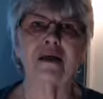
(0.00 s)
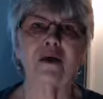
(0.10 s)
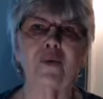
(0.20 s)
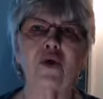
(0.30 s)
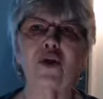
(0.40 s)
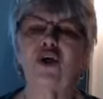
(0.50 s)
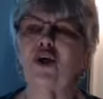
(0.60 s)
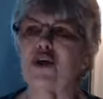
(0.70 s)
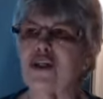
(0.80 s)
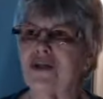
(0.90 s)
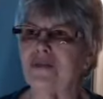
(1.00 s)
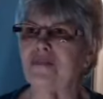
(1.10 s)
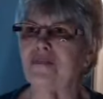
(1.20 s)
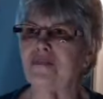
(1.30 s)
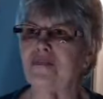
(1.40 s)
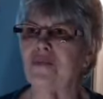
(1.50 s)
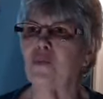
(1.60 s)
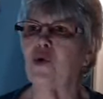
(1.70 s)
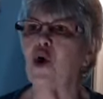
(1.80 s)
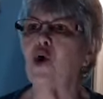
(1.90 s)
we're alert,
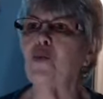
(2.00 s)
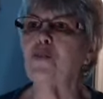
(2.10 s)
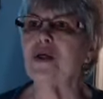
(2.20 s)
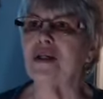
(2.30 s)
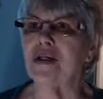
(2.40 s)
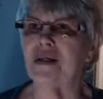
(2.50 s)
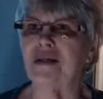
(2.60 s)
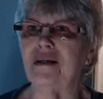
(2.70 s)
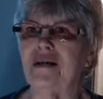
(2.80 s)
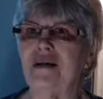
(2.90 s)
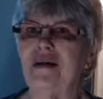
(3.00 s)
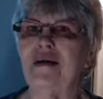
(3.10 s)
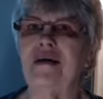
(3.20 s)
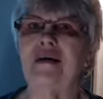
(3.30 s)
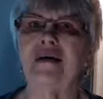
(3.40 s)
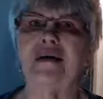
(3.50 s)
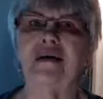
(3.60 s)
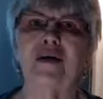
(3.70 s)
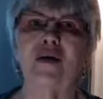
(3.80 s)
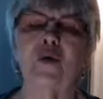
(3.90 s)
we're open,
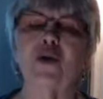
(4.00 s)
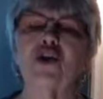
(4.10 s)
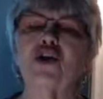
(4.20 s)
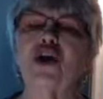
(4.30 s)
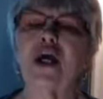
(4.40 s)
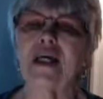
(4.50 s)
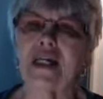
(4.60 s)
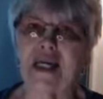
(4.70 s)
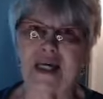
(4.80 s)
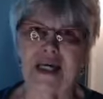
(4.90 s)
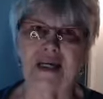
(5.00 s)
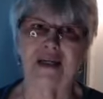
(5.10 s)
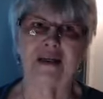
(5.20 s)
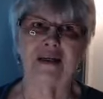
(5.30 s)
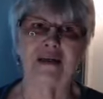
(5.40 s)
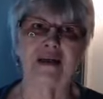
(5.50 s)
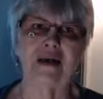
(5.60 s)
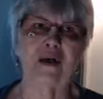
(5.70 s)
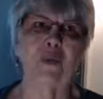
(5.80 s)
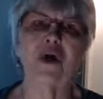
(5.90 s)
we're shining.
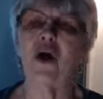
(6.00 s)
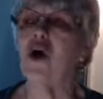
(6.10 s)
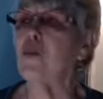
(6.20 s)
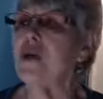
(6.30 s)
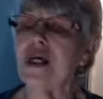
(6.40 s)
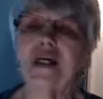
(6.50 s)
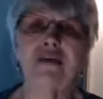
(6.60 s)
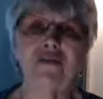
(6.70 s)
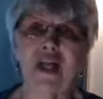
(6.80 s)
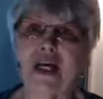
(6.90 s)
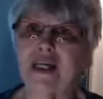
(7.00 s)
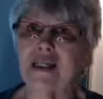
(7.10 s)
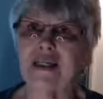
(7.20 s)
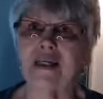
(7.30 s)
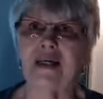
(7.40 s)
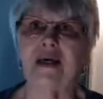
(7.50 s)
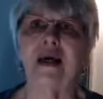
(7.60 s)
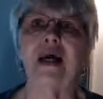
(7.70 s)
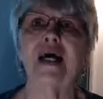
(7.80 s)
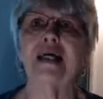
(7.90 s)
We are a beacon of light,
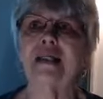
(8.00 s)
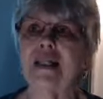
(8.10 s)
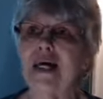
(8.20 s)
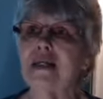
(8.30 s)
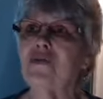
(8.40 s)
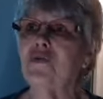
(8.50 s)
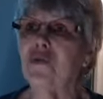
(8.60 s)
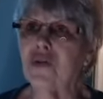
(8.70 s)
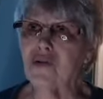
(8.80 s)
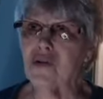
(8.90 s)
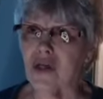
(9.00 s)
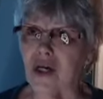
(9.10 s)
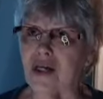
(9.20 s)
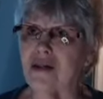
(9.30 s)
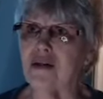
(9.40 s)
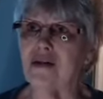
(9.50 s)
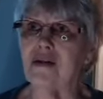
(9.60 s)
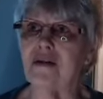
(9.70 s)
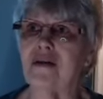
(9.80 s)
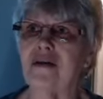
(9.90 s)
and light fills us
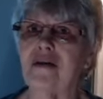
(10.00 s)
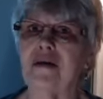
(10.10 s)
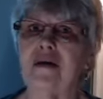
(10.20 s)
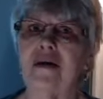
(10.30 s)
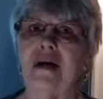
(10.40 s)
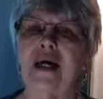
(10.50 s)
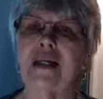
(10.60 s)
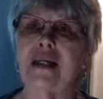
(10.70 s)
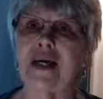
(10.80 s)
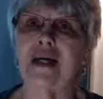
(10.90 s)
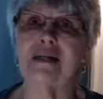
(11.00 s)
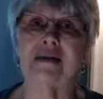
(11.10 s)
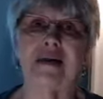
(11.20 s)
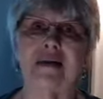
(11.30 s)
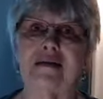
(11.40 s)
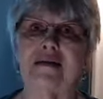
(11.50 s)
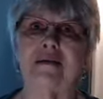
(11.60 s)
and guides us.